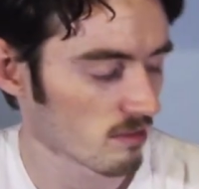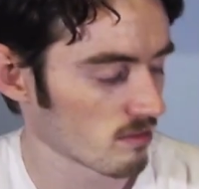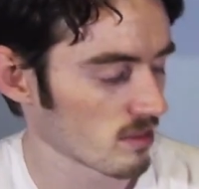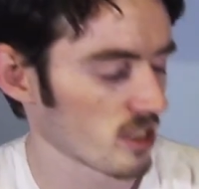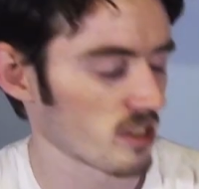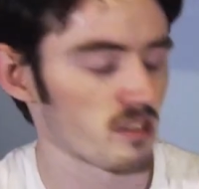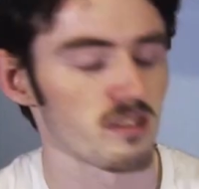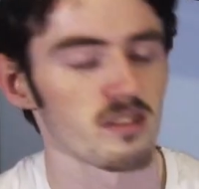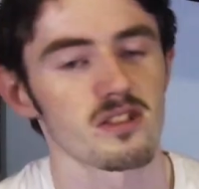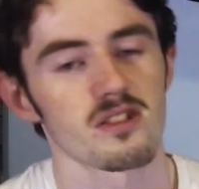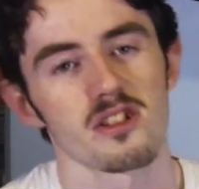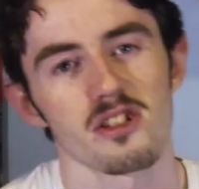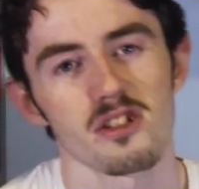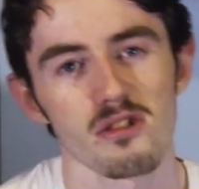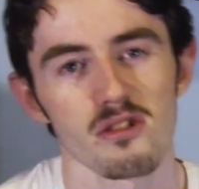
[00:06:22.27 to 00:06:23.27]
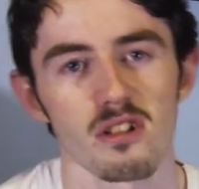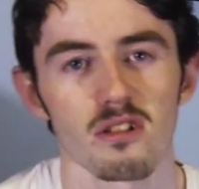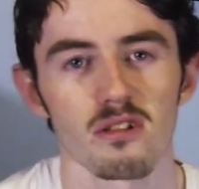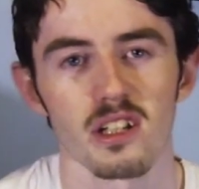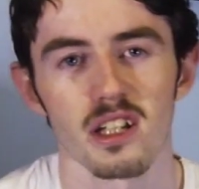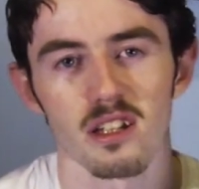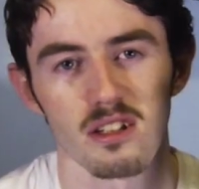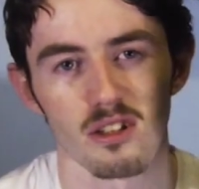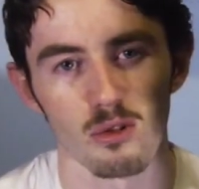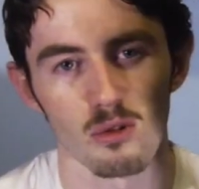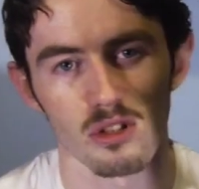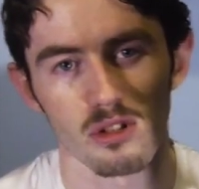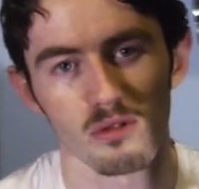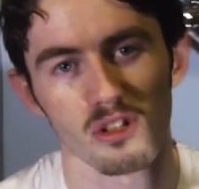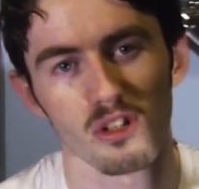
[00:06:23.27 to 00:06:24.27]
just so you know, yeah, the
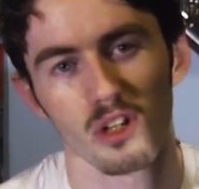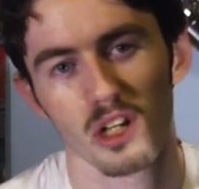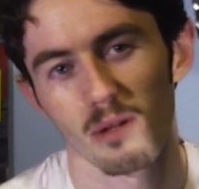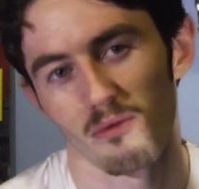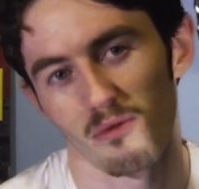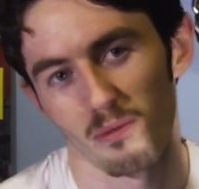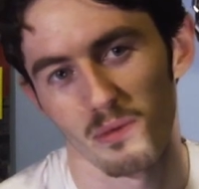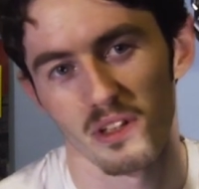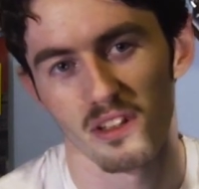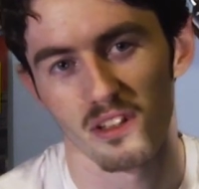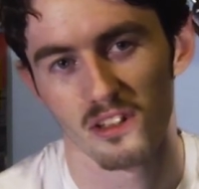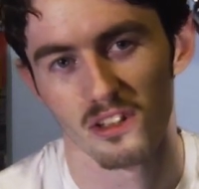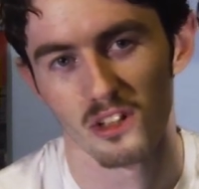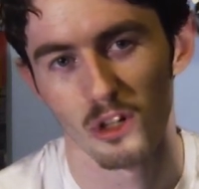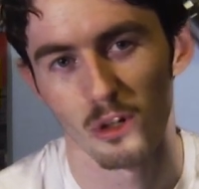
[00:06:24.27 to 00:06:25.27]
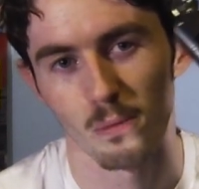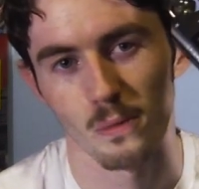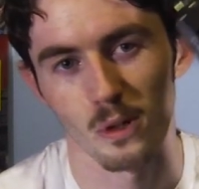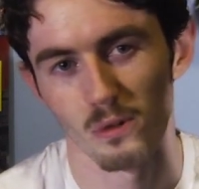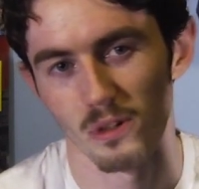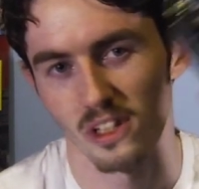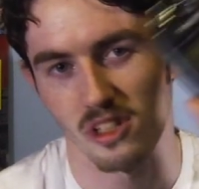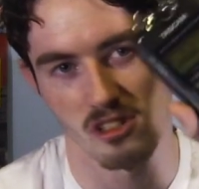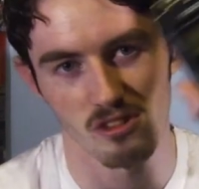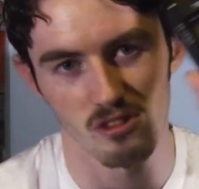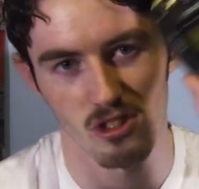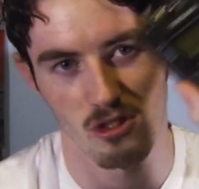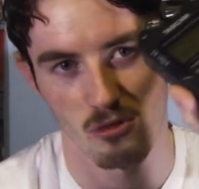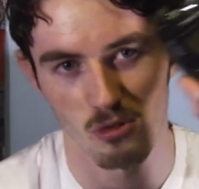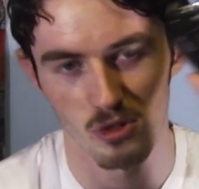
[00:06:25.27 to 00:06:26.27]
audio is not coming from the GoPro, it's
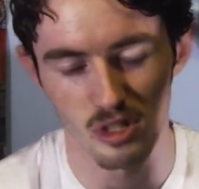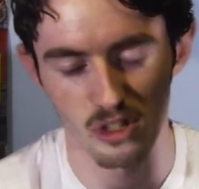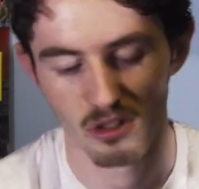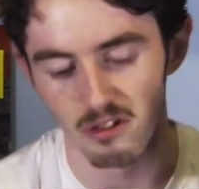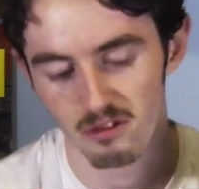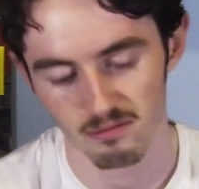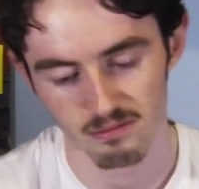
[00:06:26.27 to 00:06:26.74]
through here,